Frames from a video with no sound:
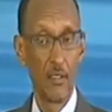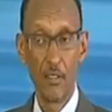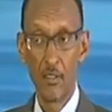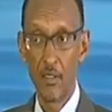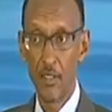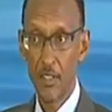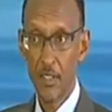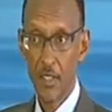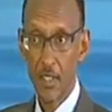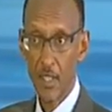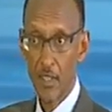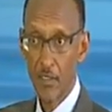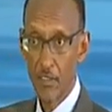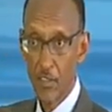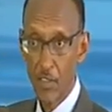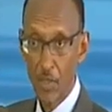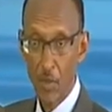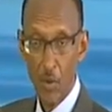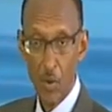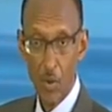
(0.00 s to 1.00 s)
this
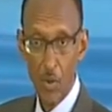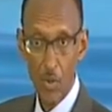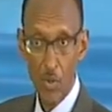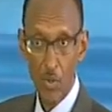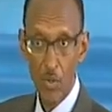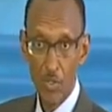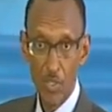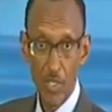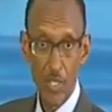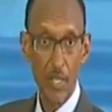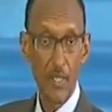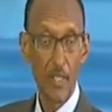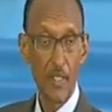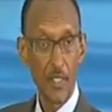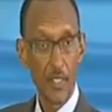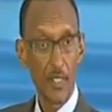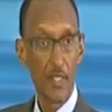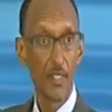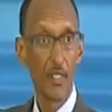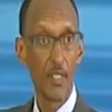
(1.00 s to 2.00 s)
country, Congo,
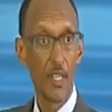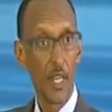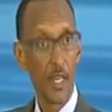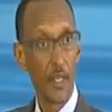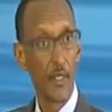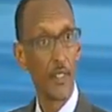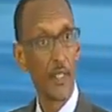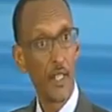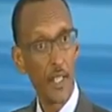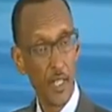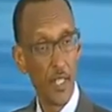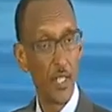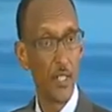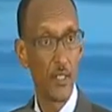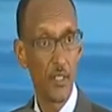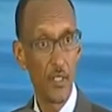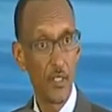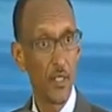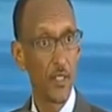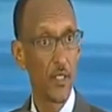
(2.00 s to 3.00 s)
DRC, had
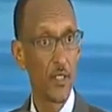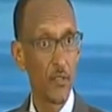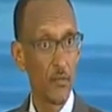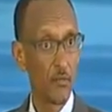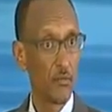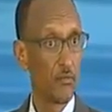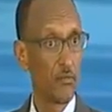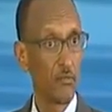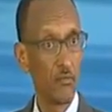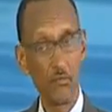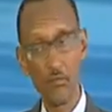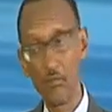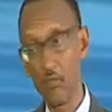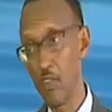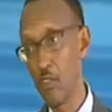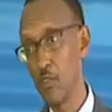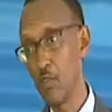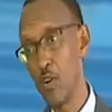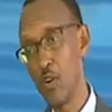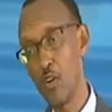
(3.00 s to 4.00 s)
elections
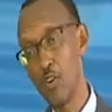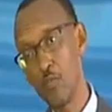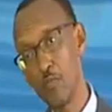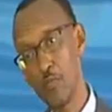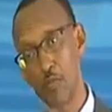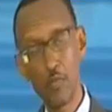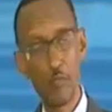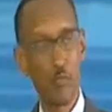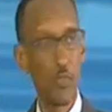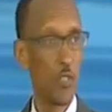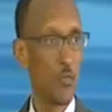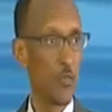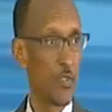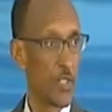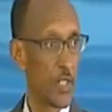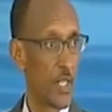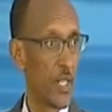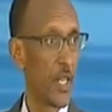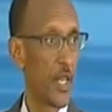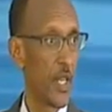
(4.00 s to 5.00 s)
with all
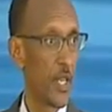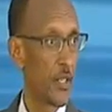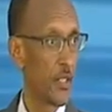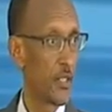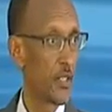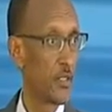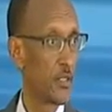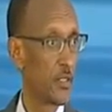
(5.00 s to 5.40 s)
problems it had.